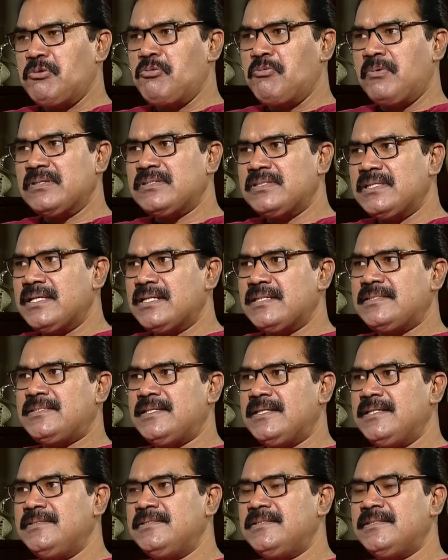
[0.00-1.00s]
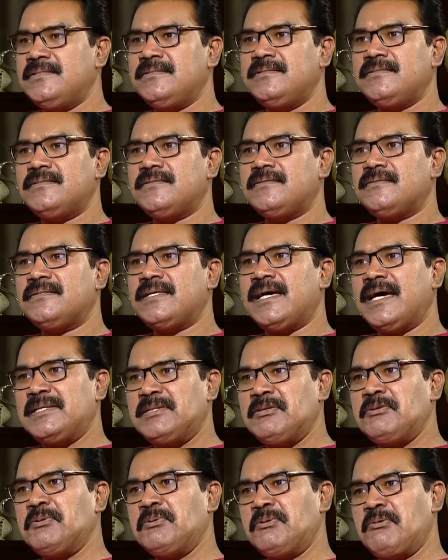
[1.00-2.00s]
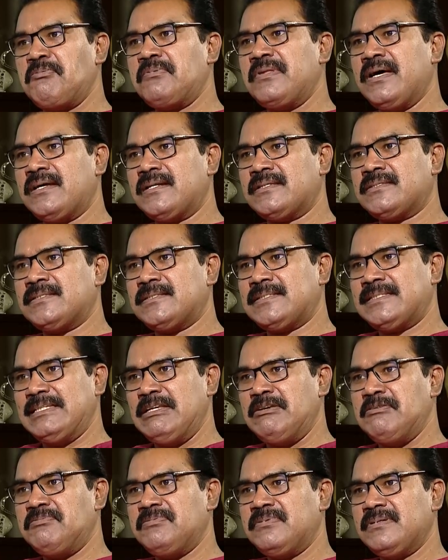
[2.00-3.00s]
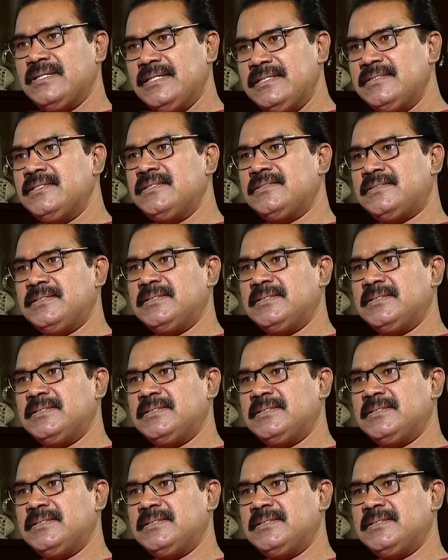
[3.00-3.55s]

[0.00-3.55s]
So, was there a change in the attitude of the RSS chief in this